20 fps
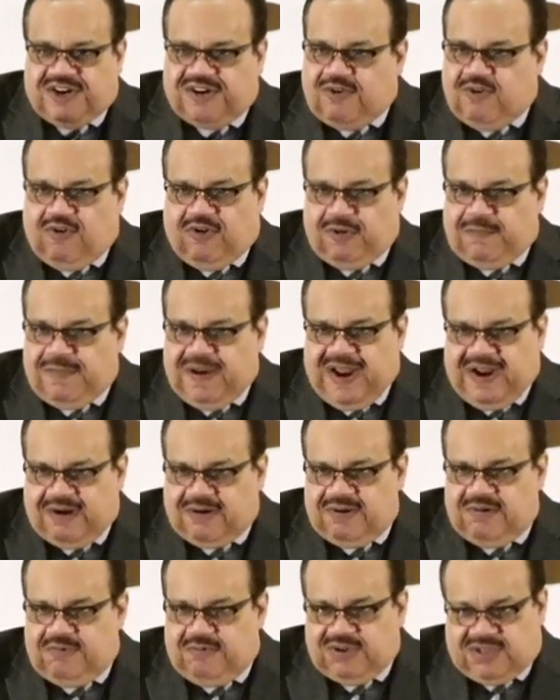quarterback
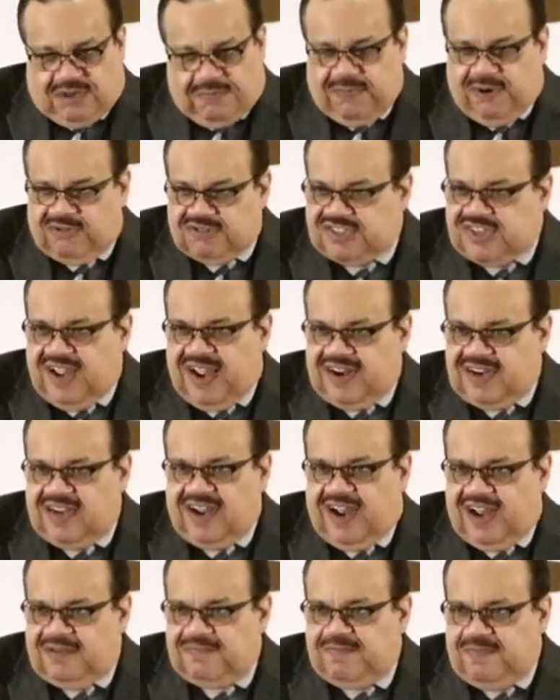with the Most High
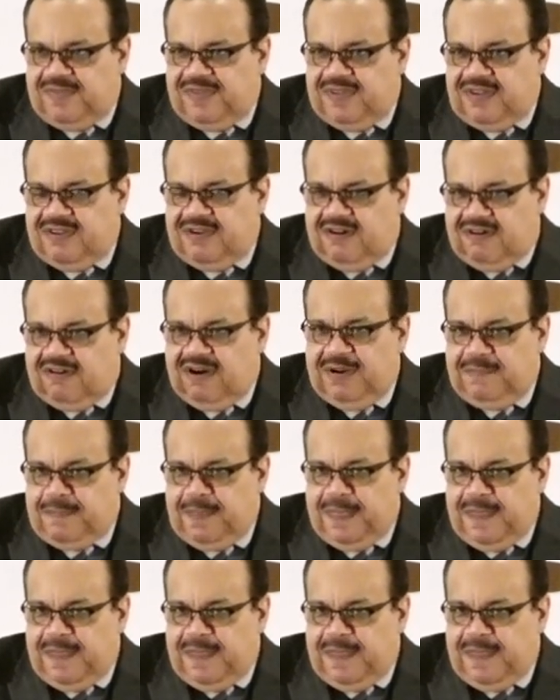God. All right?